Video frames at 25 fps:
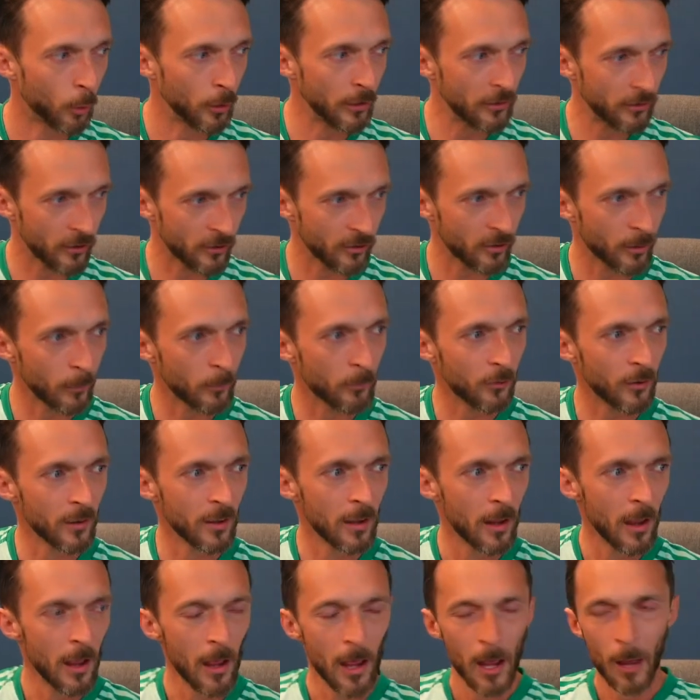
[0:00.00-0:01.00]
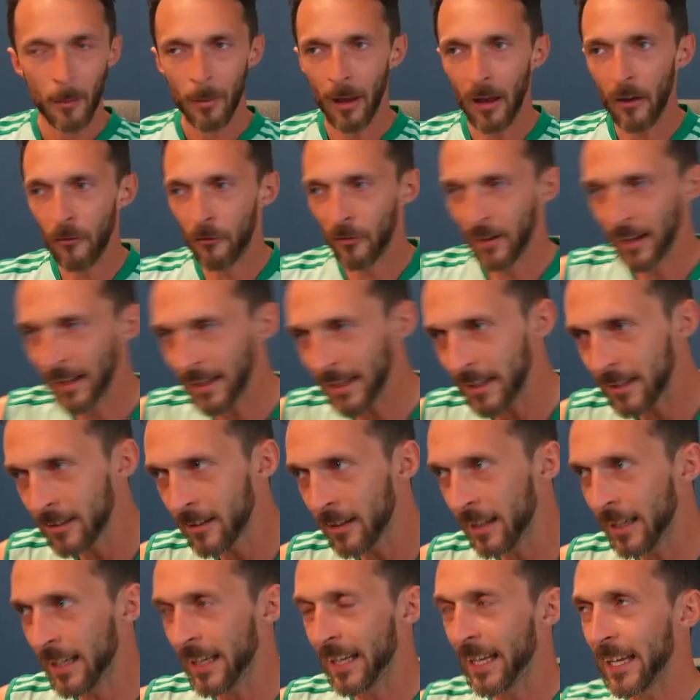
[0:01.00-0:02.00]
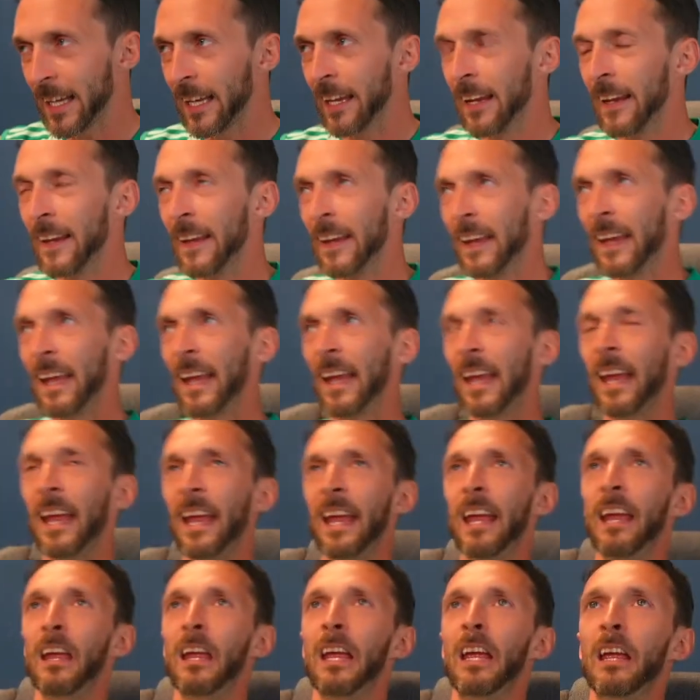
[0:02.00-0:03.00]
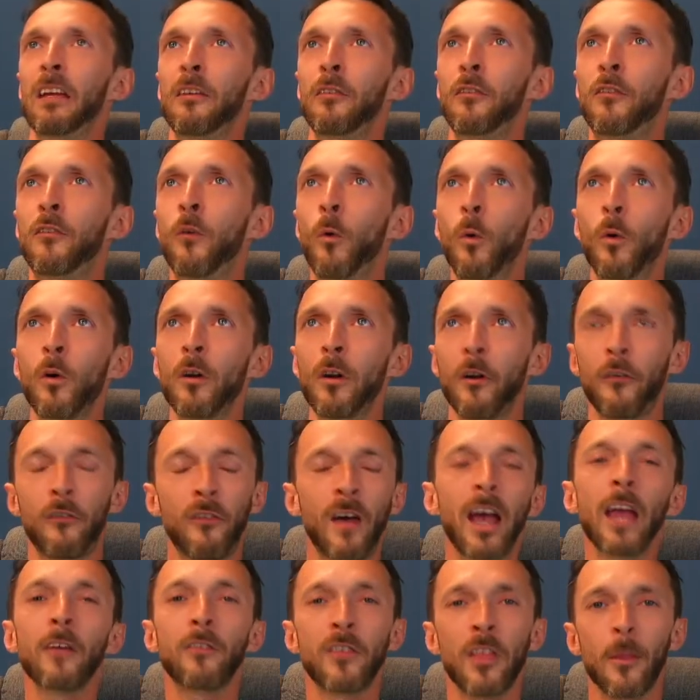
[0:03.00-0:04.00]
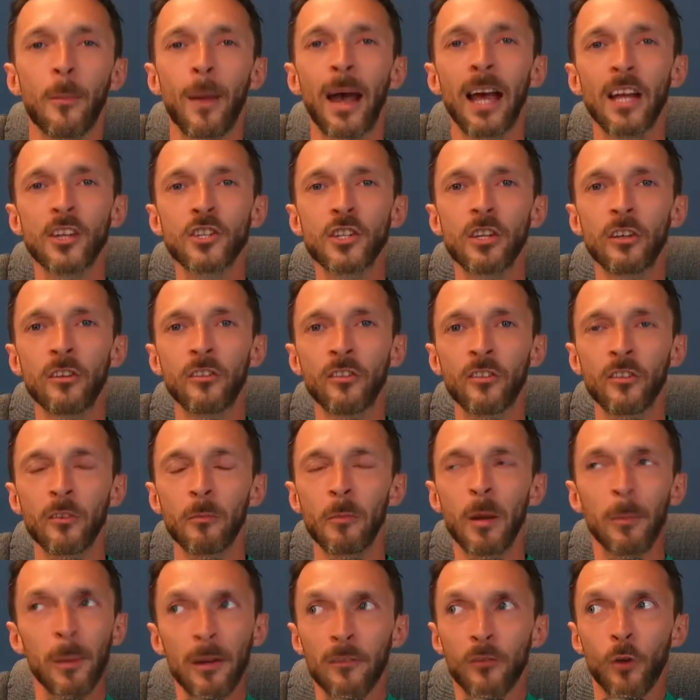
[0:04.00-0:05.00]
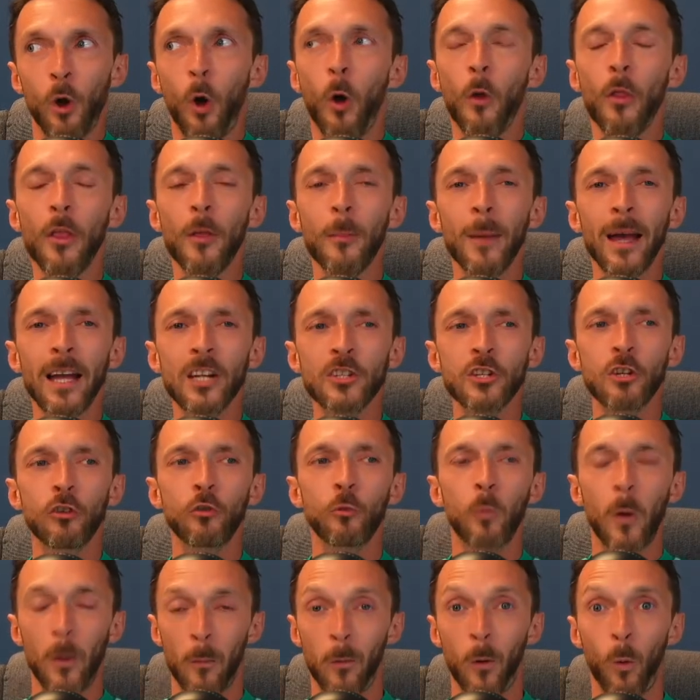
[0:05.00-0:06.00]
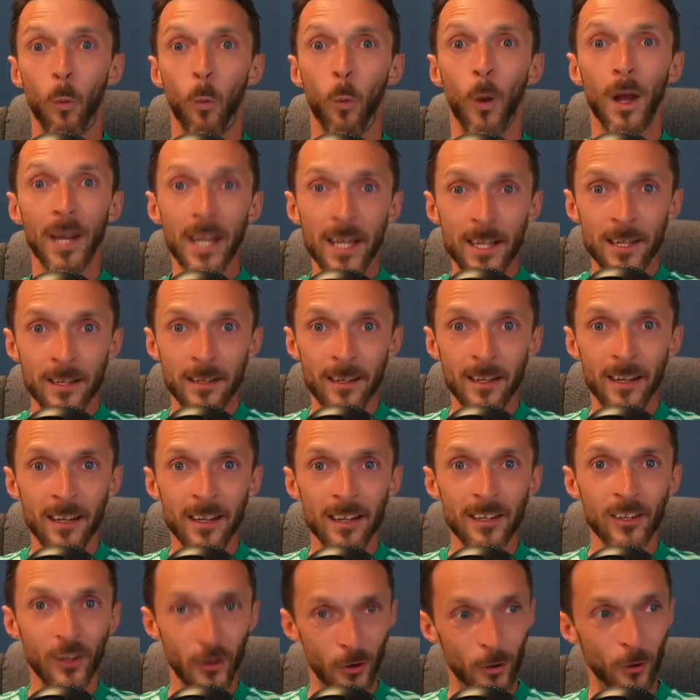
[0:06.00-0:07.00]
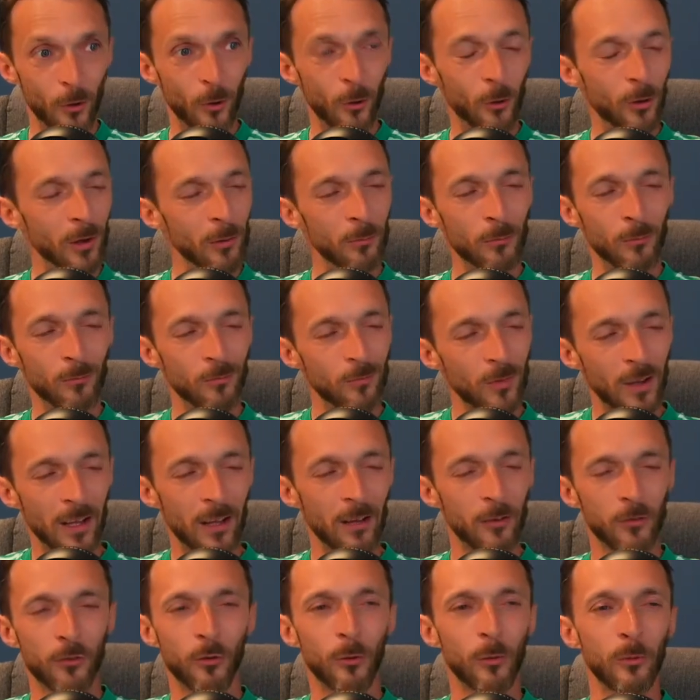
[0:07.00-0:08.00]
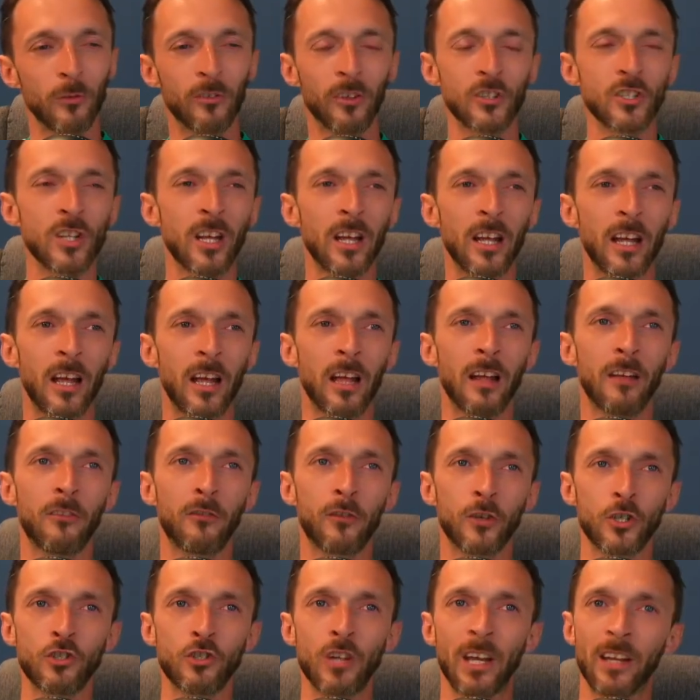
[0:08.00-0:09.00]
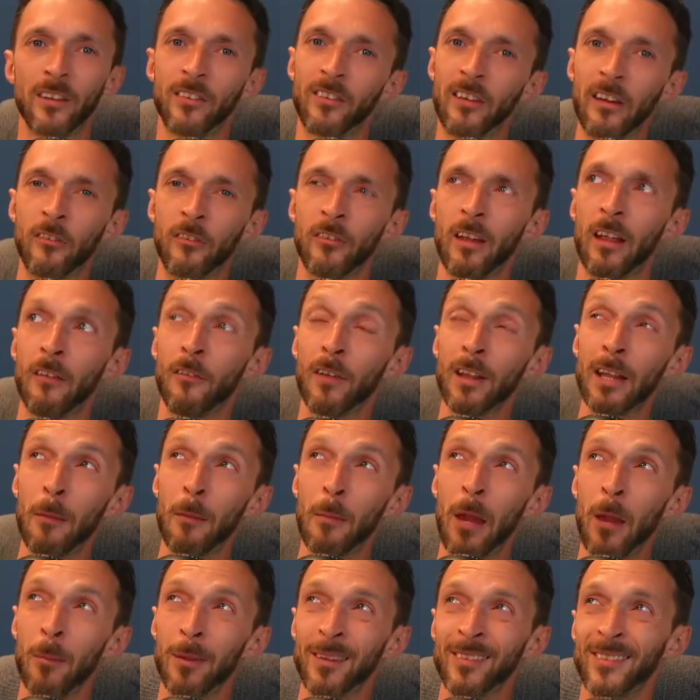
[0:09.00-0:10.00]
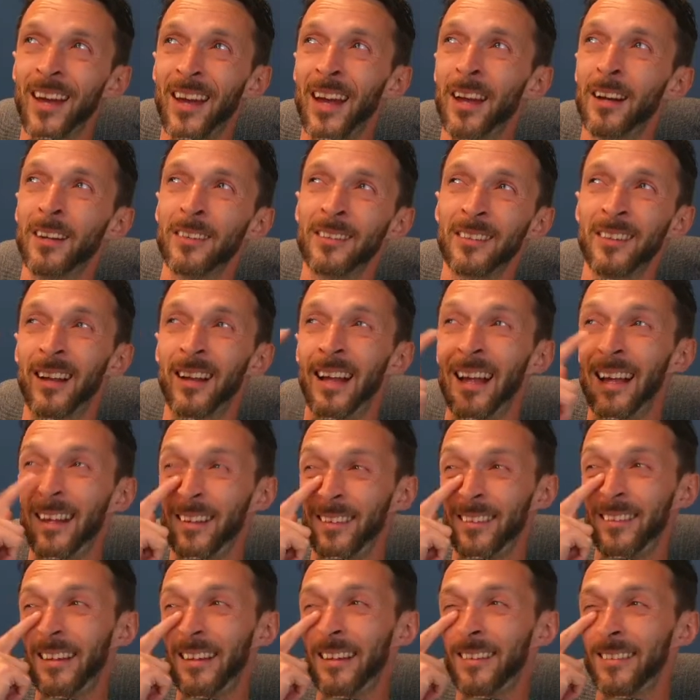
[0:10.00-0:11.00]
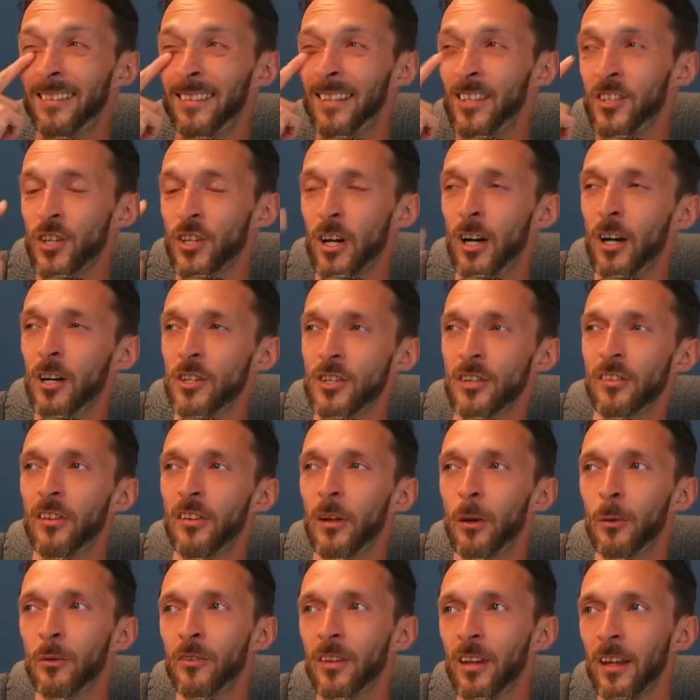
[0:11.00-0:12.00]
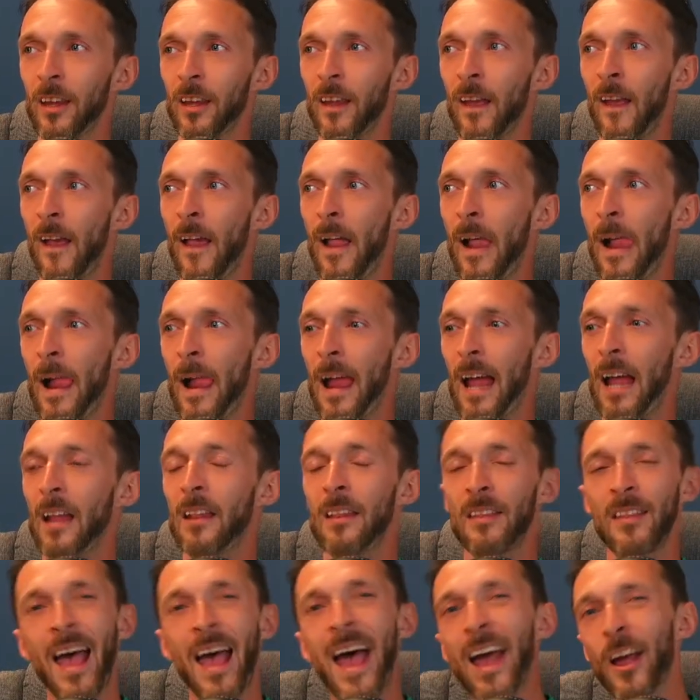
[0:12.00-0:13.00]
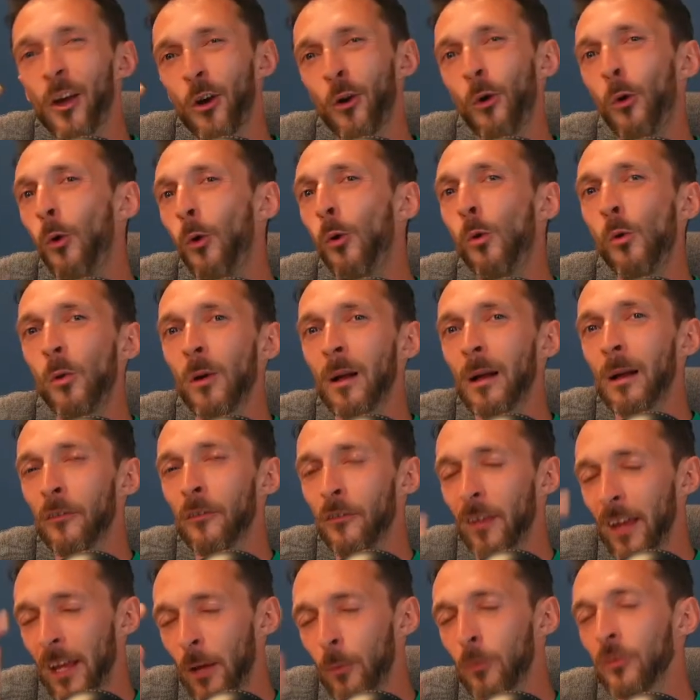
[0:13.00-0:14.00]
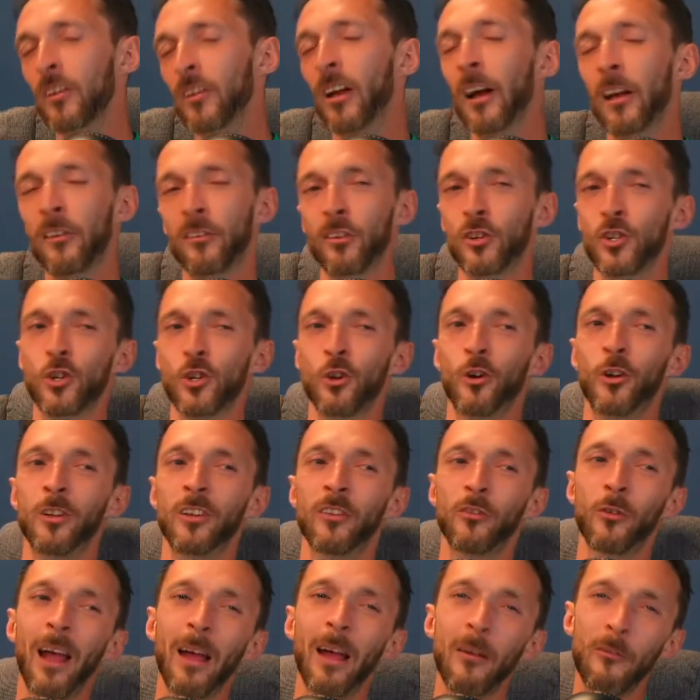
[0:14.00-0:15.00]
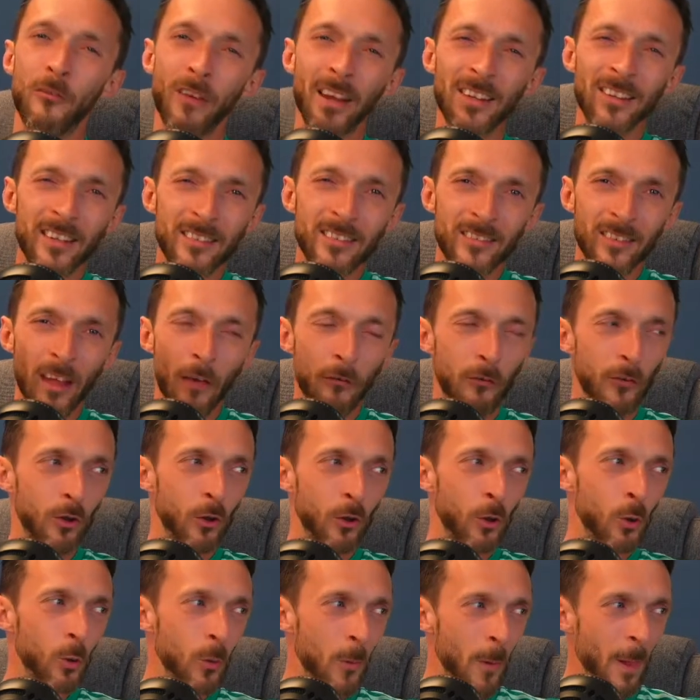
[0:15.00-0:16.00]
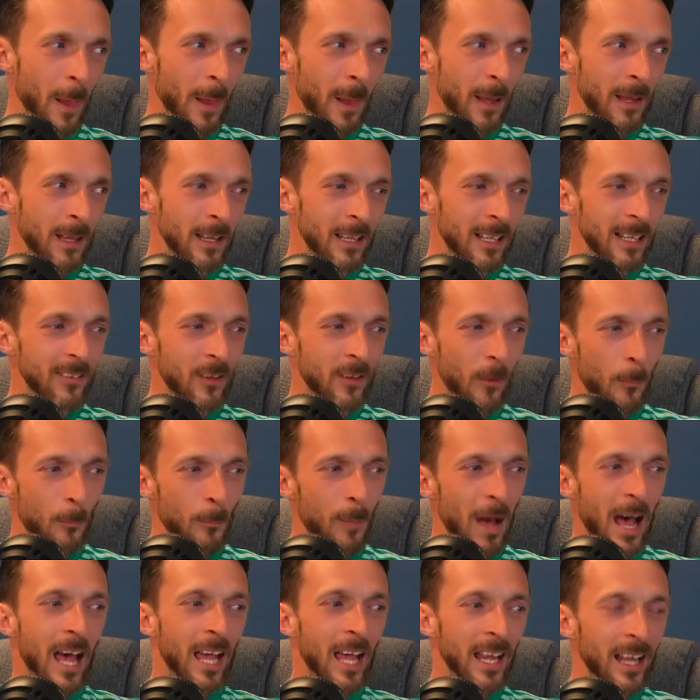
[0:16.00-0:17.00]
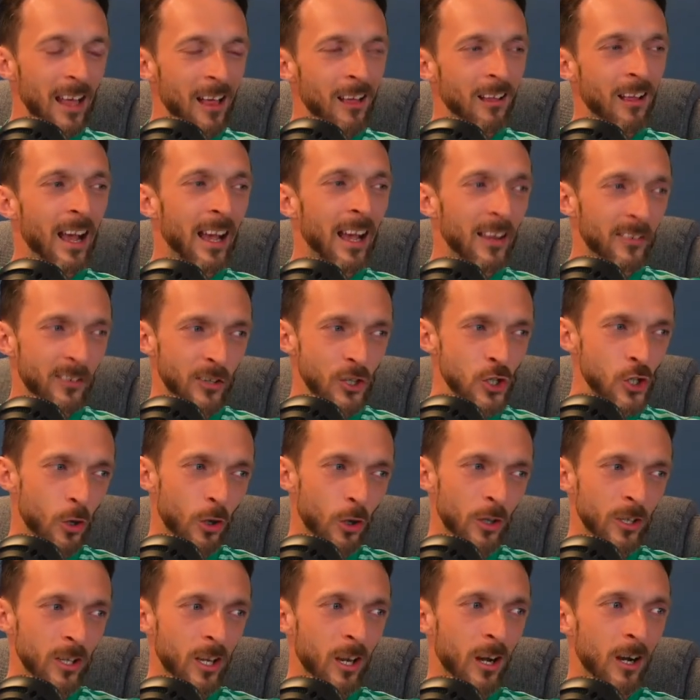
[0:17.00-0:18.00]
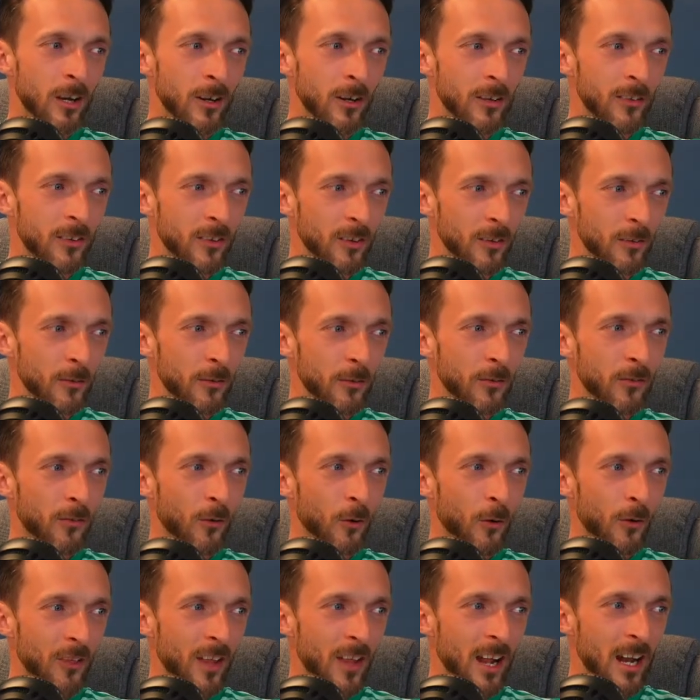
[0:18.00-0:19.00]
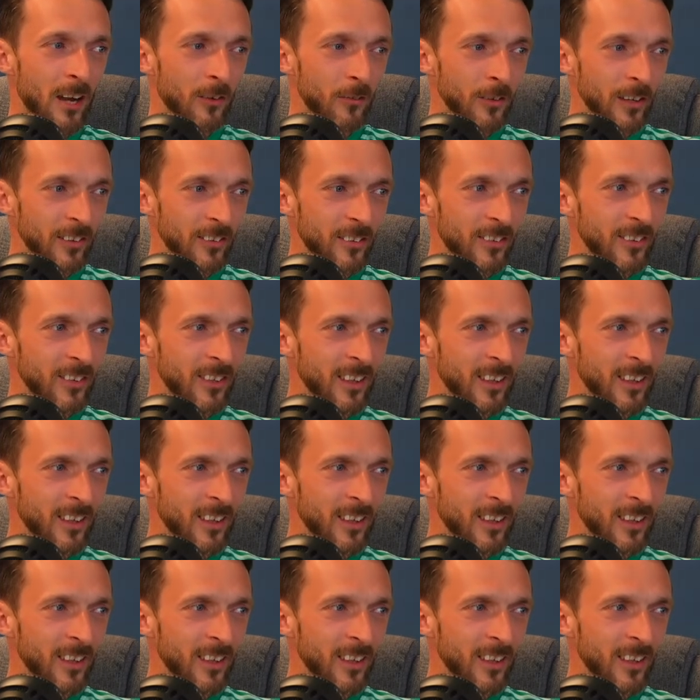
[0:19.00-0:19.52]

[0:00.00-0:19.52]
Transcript: or something, but I think in like 4 or 5 of the matches, maybe even all of the matches, we were winning, you know. So it was such a frustrating season. I think that might have been Dyla's last season in charge at Celtic, and that goal, I think it was Lassa Sean. So I find it difficult to buy a Lassa Sean card for that reason.